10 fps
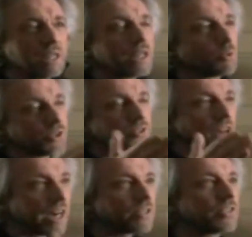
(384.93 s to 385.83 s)
And what the
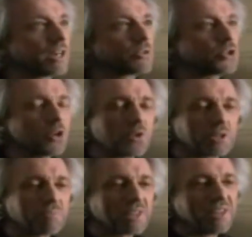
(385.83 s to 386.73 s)
science now is
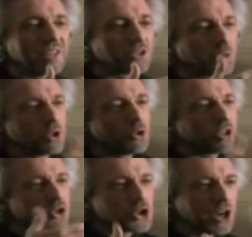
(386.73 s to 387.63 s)
showing is that when you
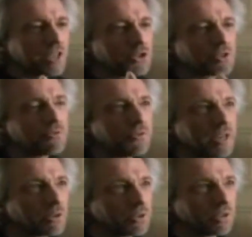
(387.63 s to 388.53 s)
can change the
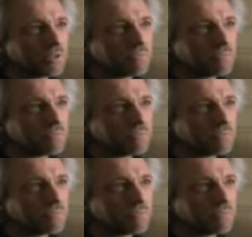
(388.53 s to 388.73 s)
field